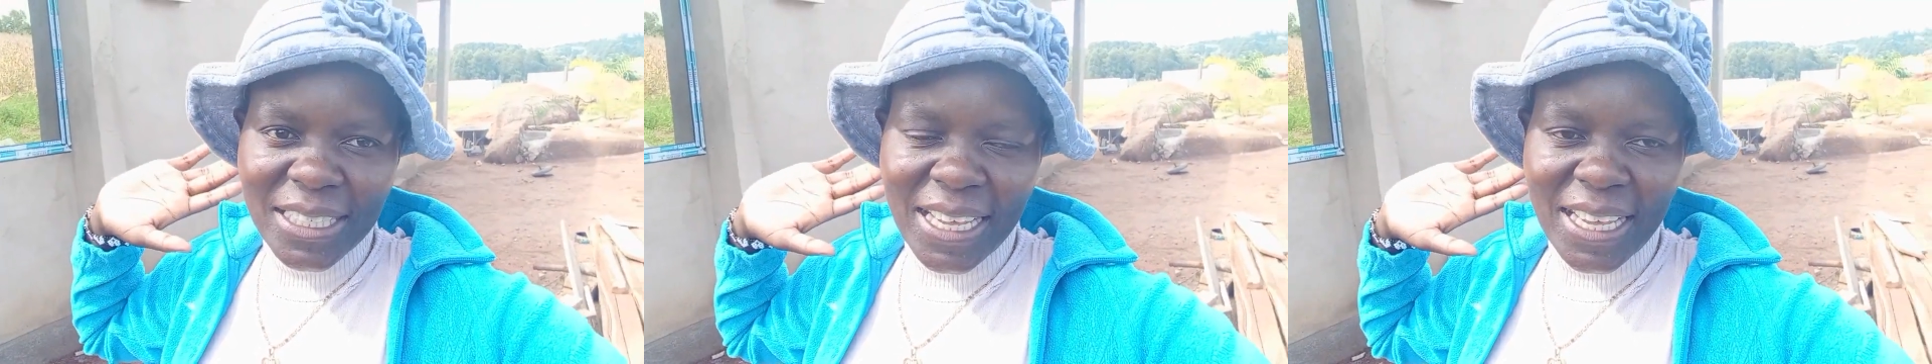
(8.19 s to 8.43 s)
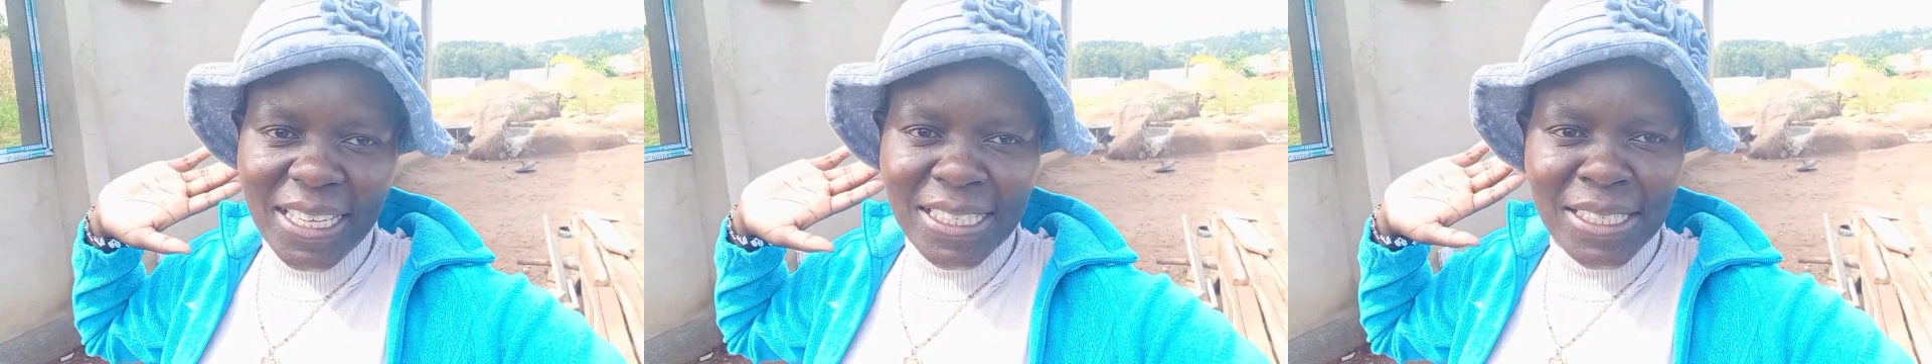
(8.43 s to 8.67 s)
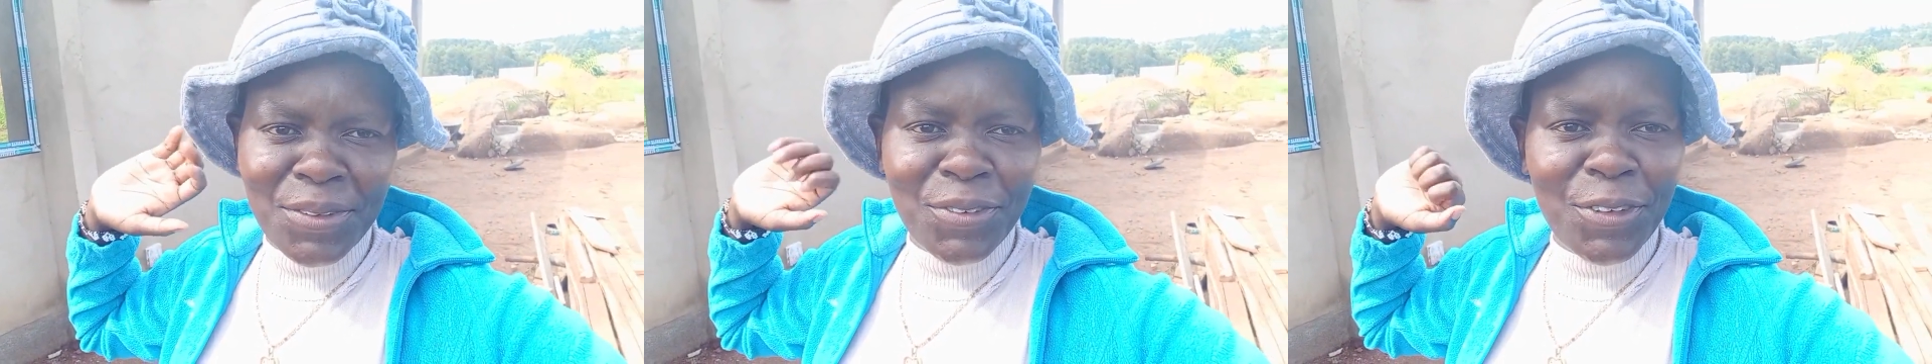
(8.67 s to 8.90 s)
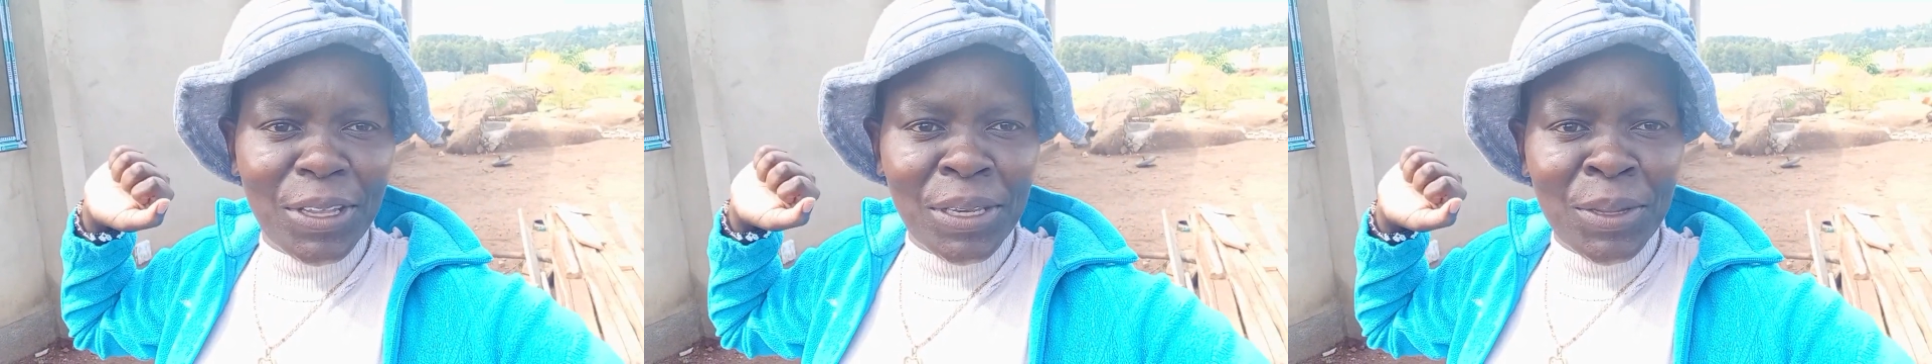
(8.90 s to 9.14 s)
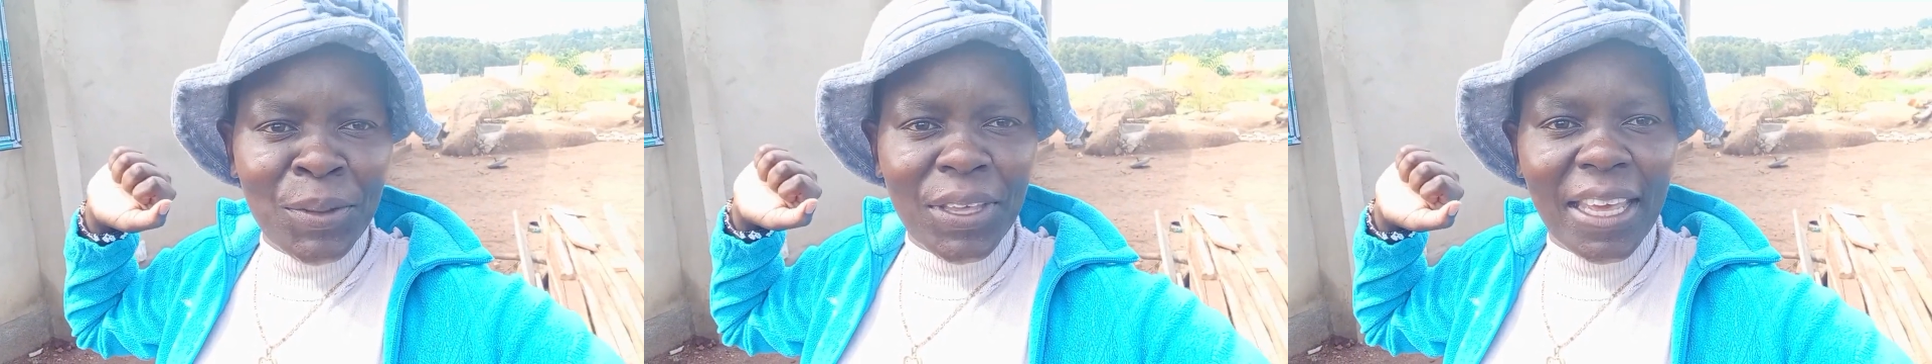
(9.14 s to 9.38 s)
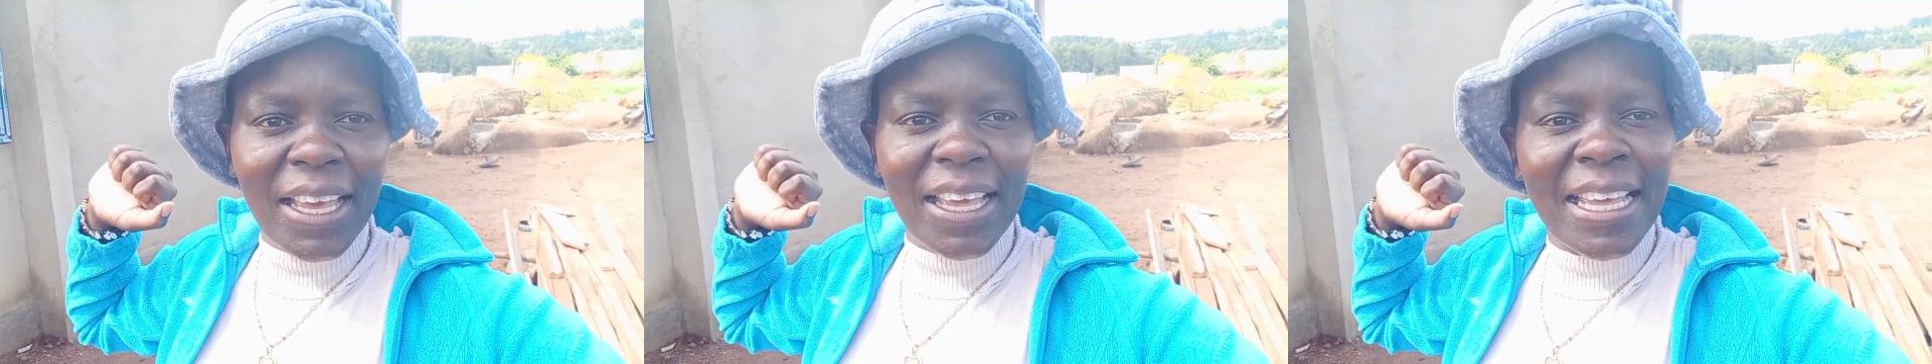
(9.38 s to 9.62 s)
Guys, if you are new
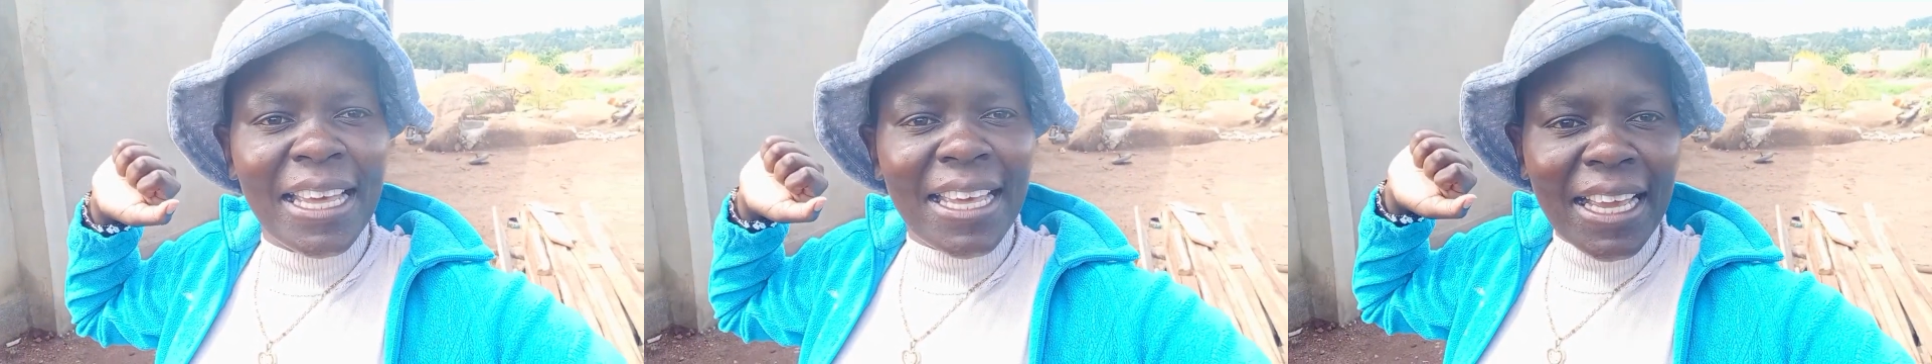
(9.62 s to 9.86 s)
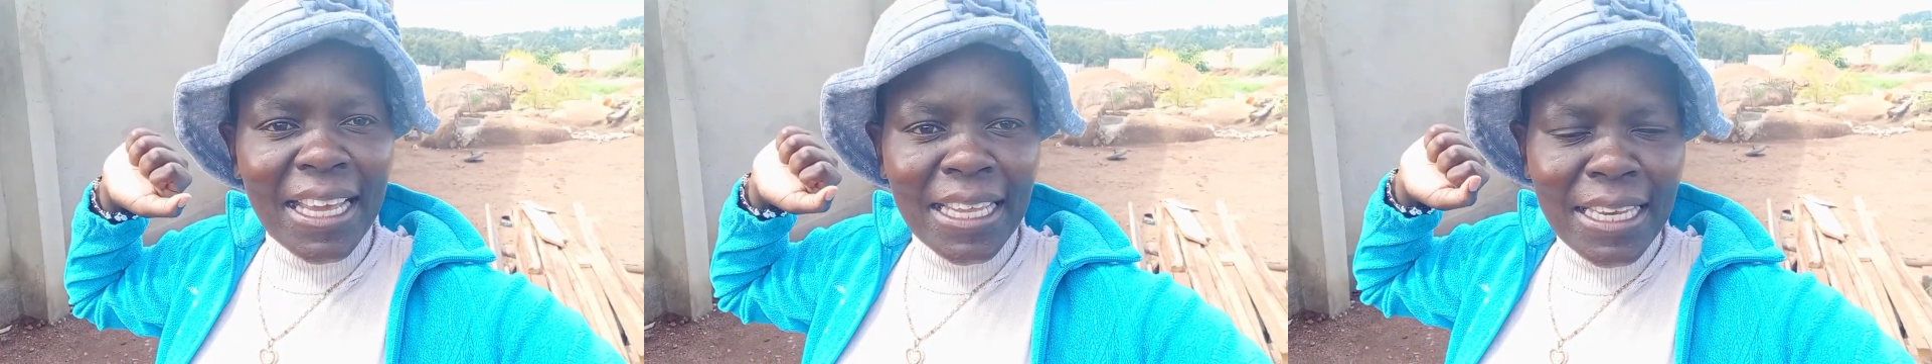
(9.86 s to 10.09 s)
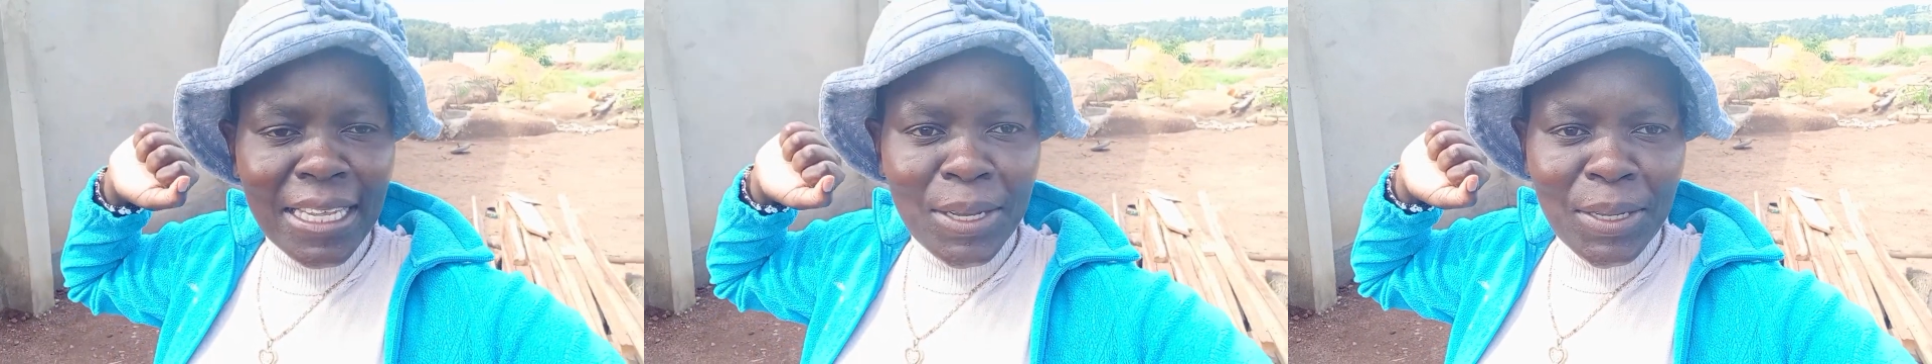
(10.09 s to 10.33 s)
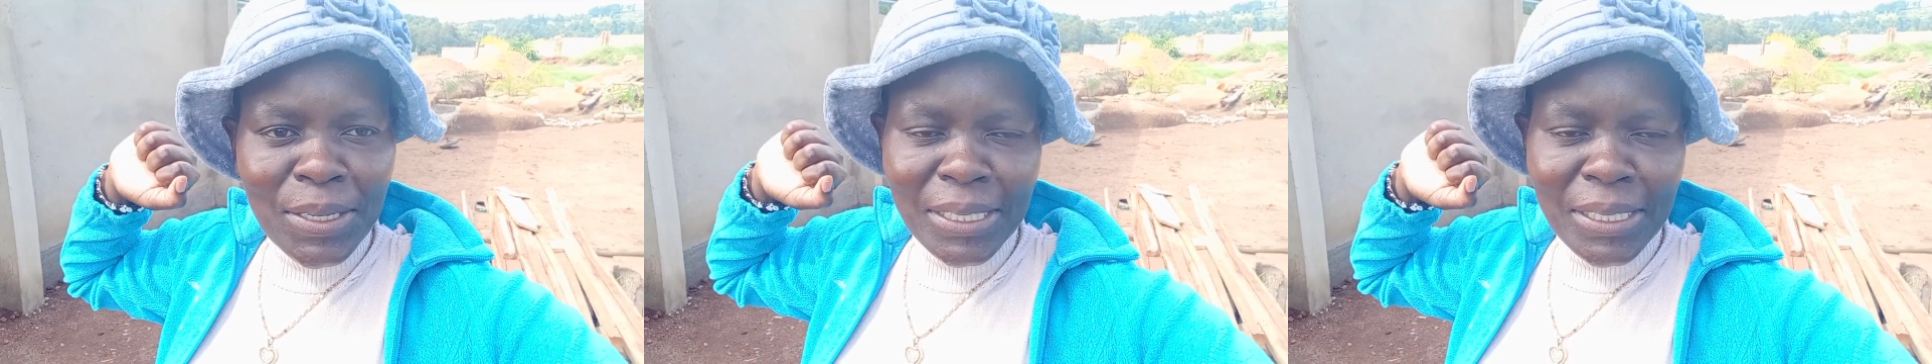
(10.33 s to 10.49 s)
here, kindly